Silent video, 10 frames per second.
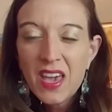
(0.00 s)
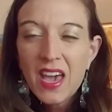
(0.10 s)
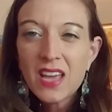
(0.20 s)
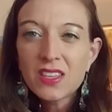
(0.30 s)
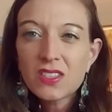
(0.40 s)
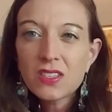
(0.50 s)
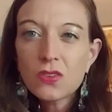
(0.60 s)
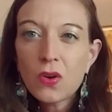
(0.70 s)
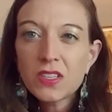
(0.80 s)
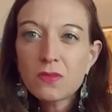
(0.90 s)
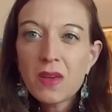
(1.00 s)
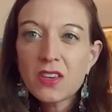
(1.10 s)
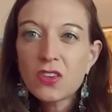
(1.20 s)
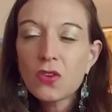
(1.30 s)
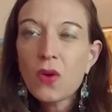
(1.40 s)
And this is going to make
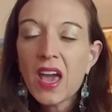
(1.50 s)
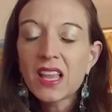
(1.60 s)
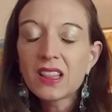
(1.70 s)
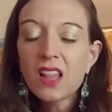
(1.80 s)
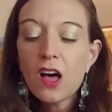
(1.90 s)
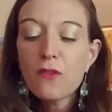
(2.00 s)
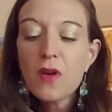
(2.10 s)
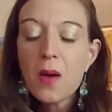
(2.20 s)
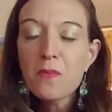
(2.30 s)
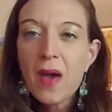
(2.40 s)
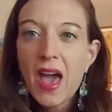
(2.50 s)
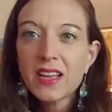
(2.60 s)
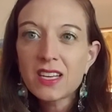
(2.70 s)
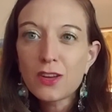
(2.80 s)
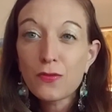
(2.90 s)
you a love
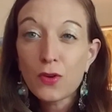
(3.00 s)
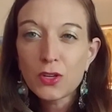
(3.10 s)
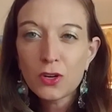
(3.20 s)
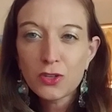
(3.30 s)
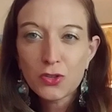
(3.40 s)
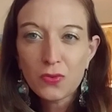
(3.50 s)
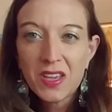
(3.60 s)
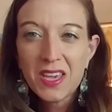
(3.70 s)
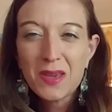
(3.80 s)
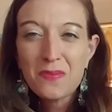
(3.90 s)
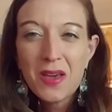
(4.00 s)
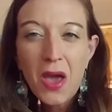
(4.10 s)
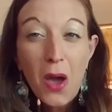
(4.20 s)
magnet for your dream